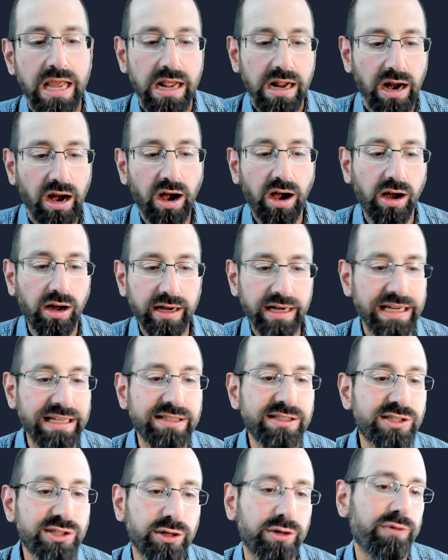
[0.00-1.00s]
Our
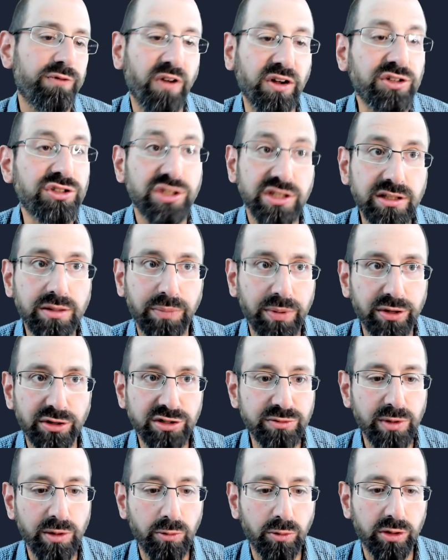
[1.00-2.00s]
insert function appears
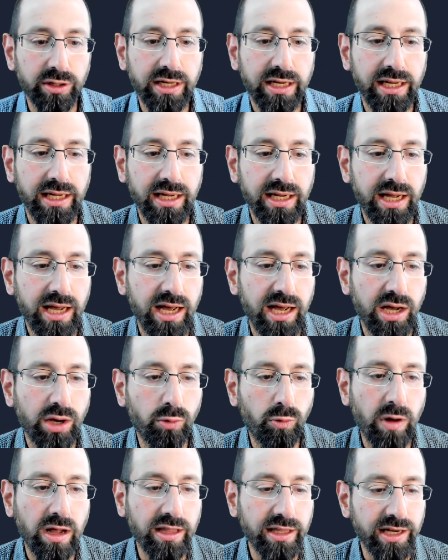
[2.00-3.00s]
to be working
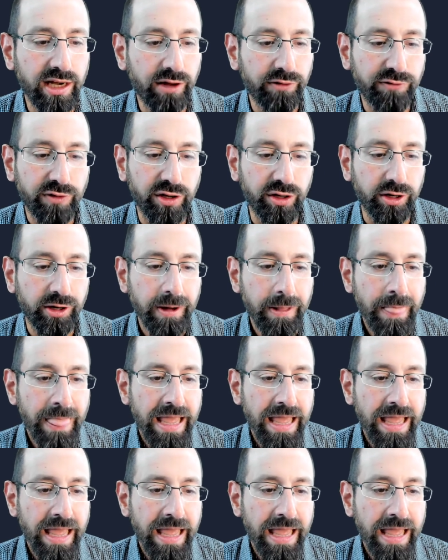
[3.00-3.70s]
well enough here.